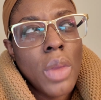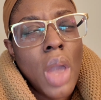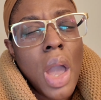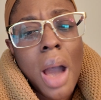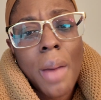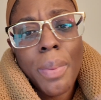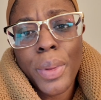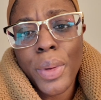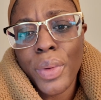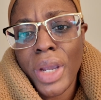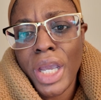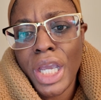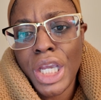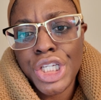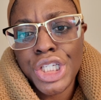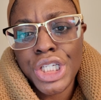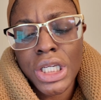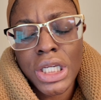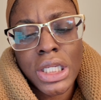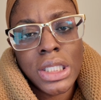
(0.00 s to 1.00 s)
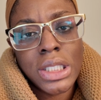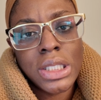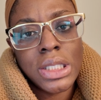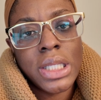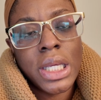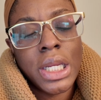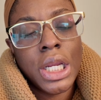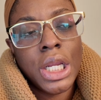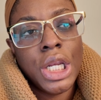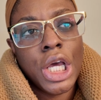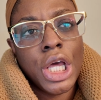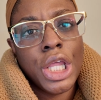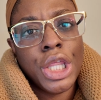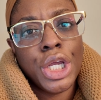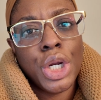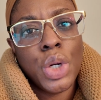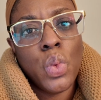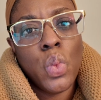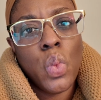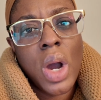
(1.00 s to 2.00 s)
operations, then
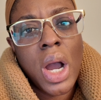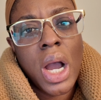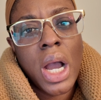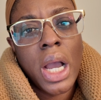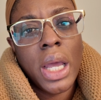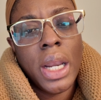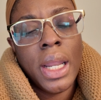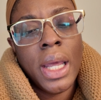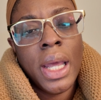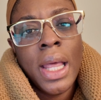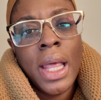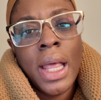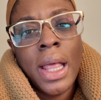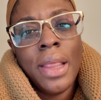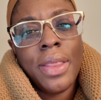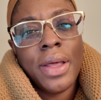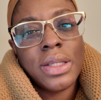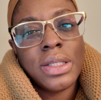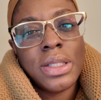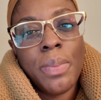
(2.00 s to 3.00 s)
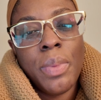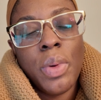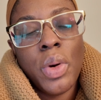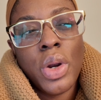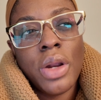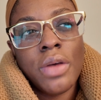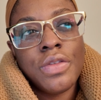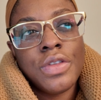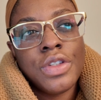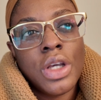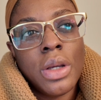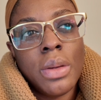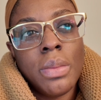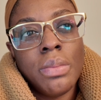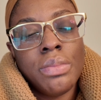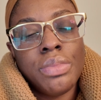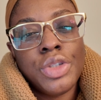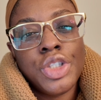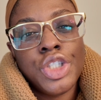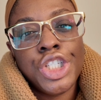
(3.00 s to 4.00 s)
another one that's a part of
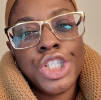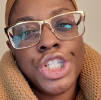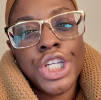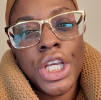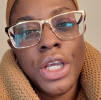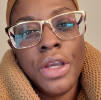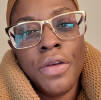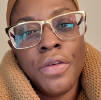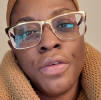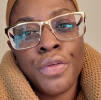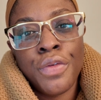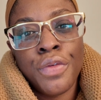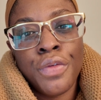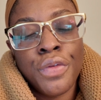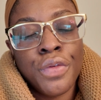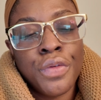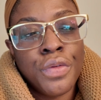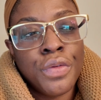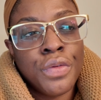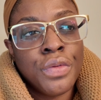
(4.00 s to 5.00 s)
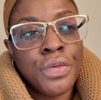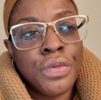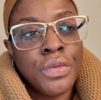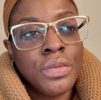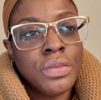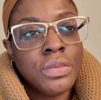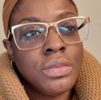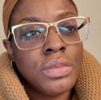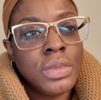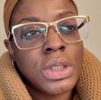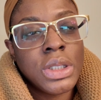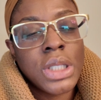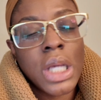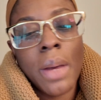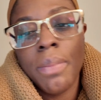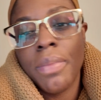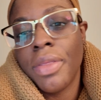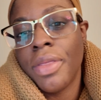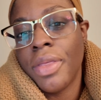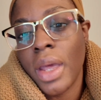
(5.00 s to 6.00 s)
some chief
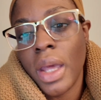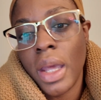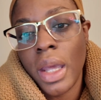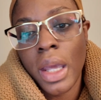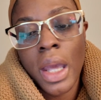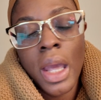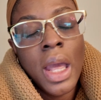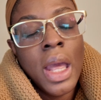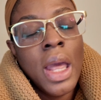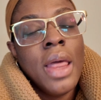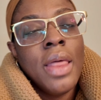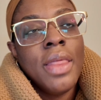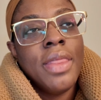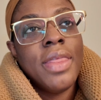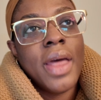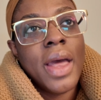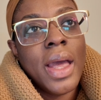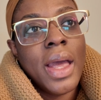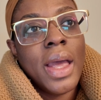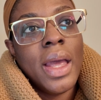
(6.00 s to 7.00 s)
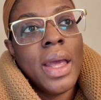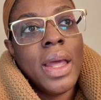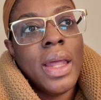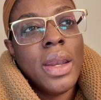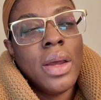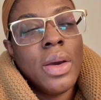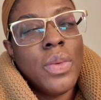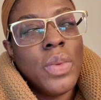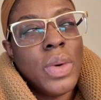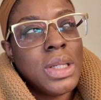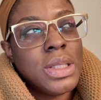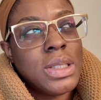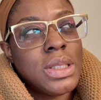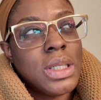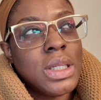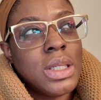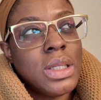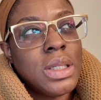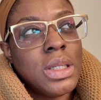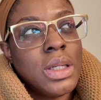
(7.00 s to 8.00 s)
something, then what is
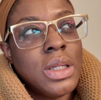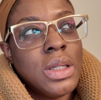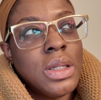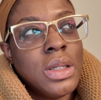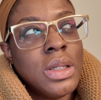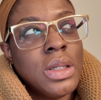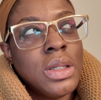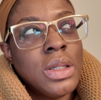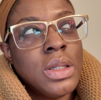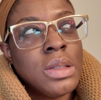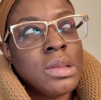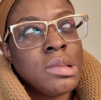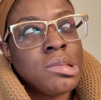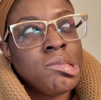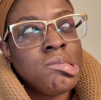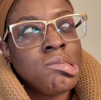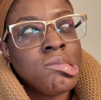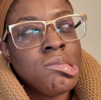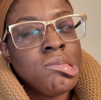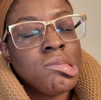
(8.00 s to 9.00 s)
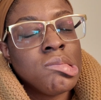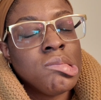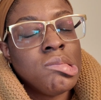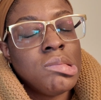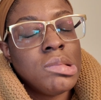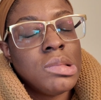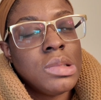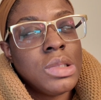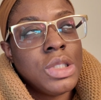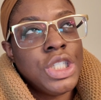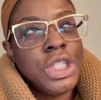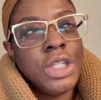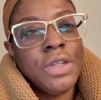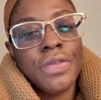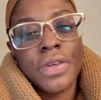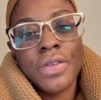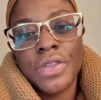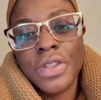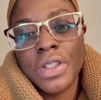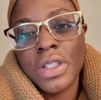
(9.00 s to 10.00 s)
it? Chief
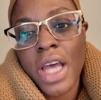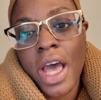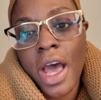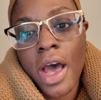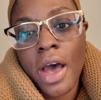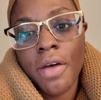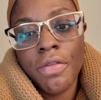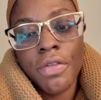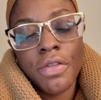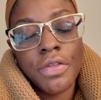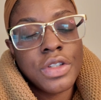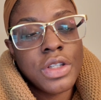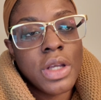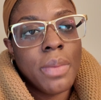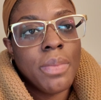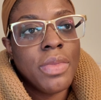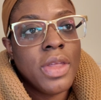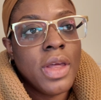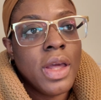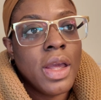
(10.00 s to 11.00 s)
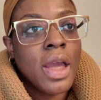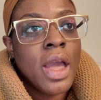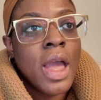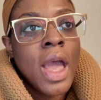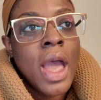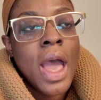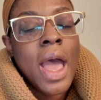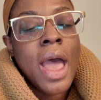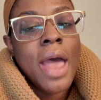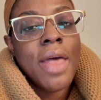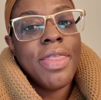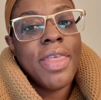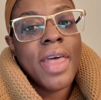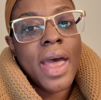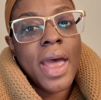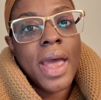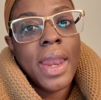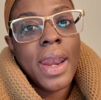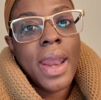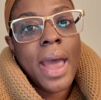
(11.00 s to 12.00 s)
of staff of something.
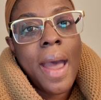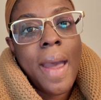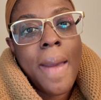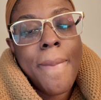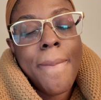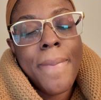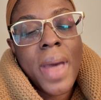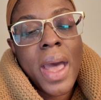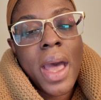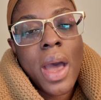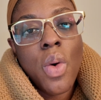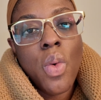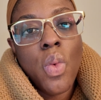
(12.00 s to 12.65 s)
Then I met